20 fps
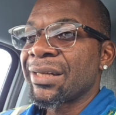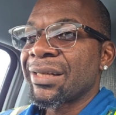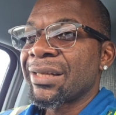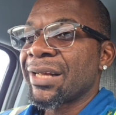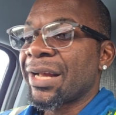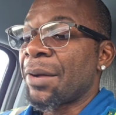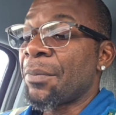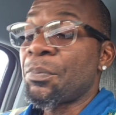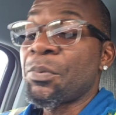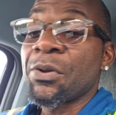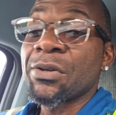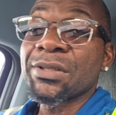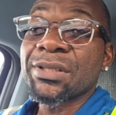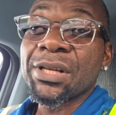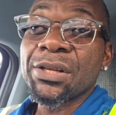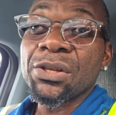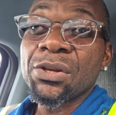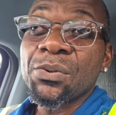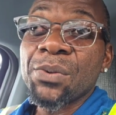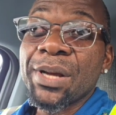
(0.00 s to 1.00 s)
And plus the
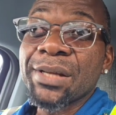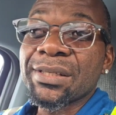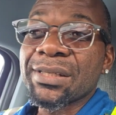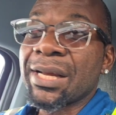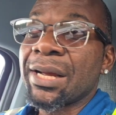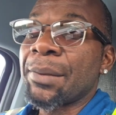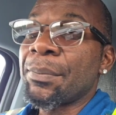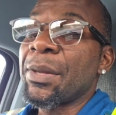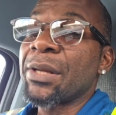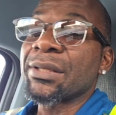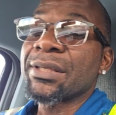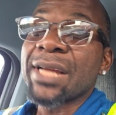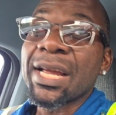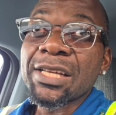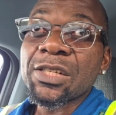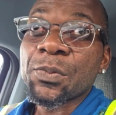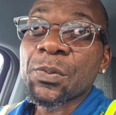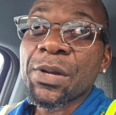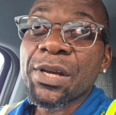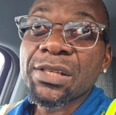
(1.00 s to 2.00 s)
U.S.,
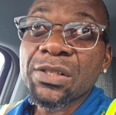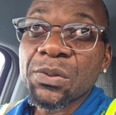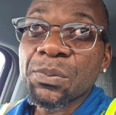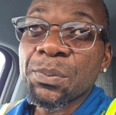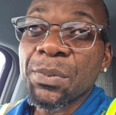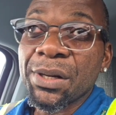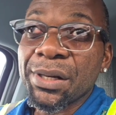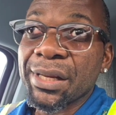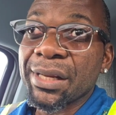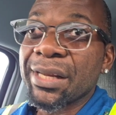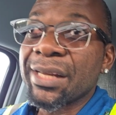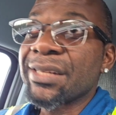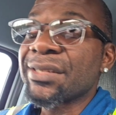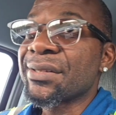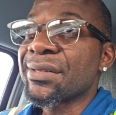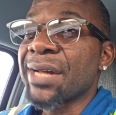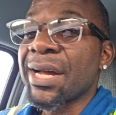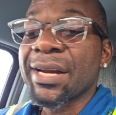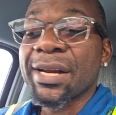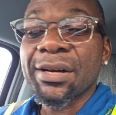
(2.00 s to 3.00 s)
taxpayers' money is
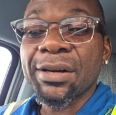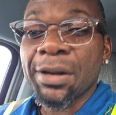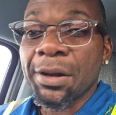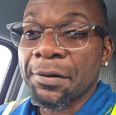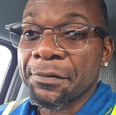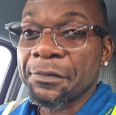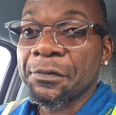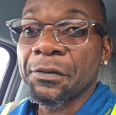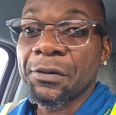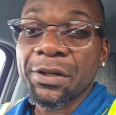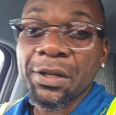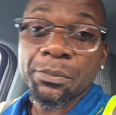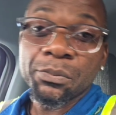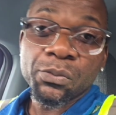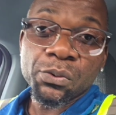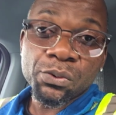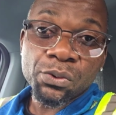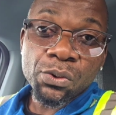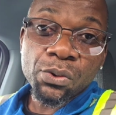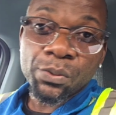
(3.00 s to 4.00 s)
not enough for them
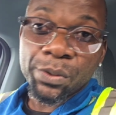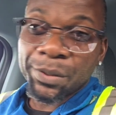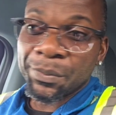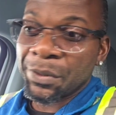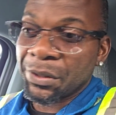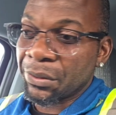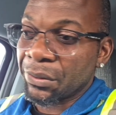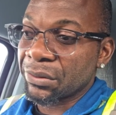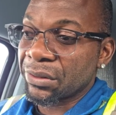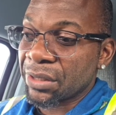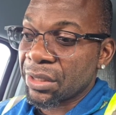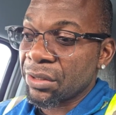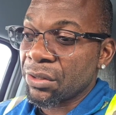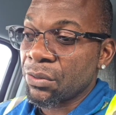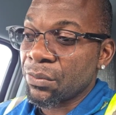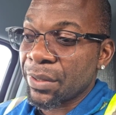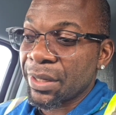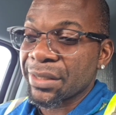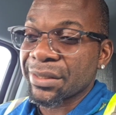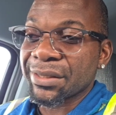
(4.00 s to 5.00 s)
to do it, because the
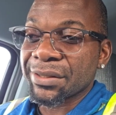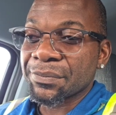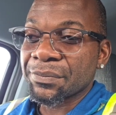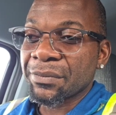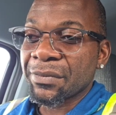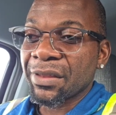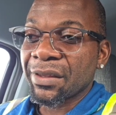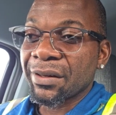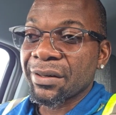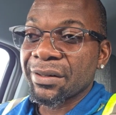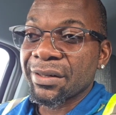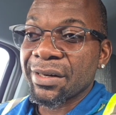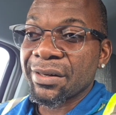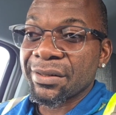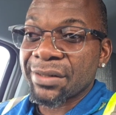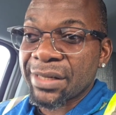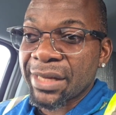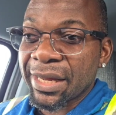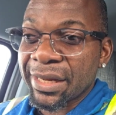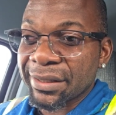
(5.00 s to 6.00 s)
U.S., the
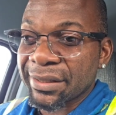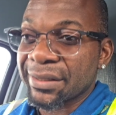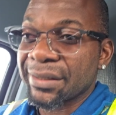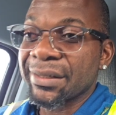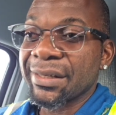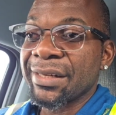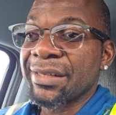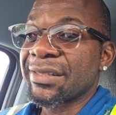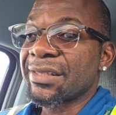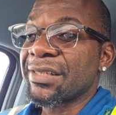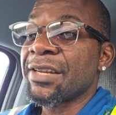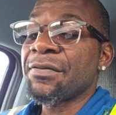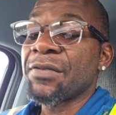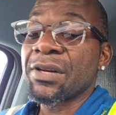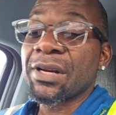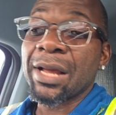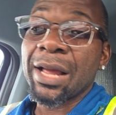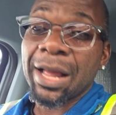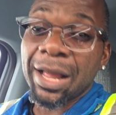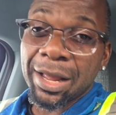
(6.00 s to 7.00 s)
debt is even
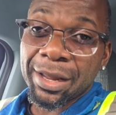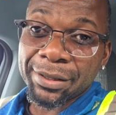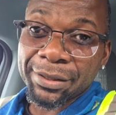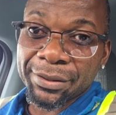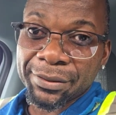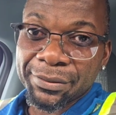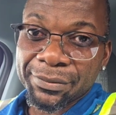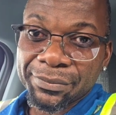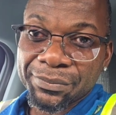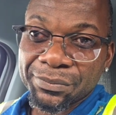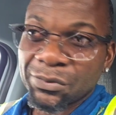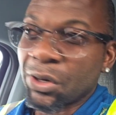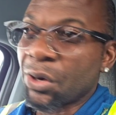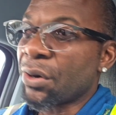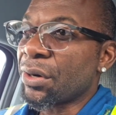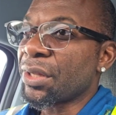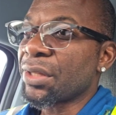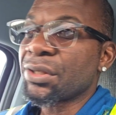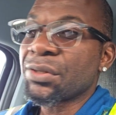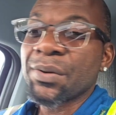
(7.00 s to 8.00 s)
higher,
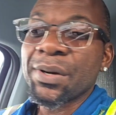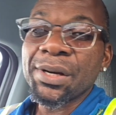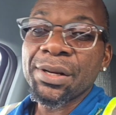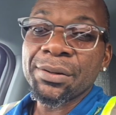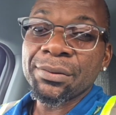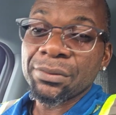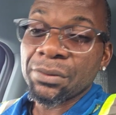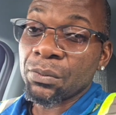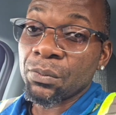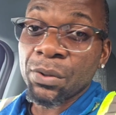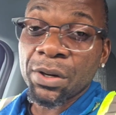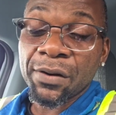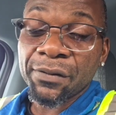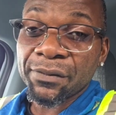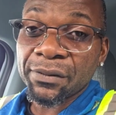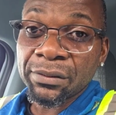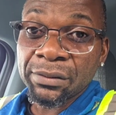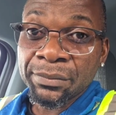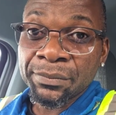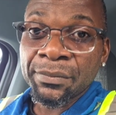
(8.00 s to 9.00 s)
30 trillion or
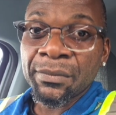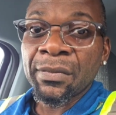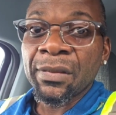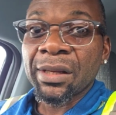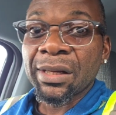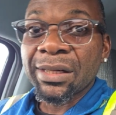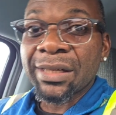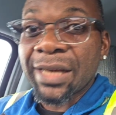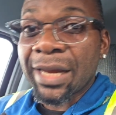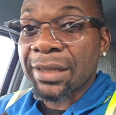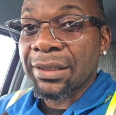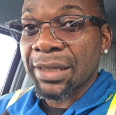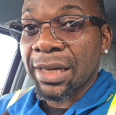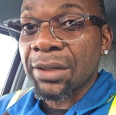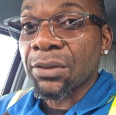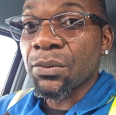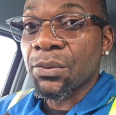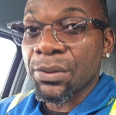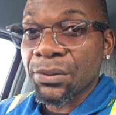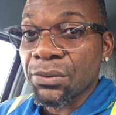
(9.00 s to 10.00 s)
whatever. They are
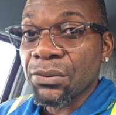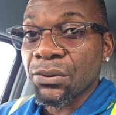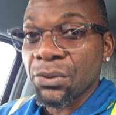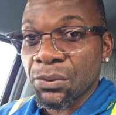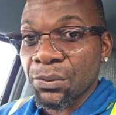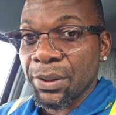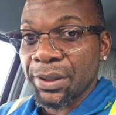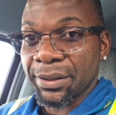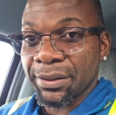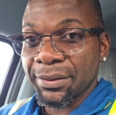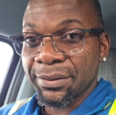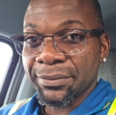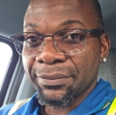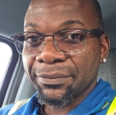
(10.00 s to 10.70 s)
not going to do it.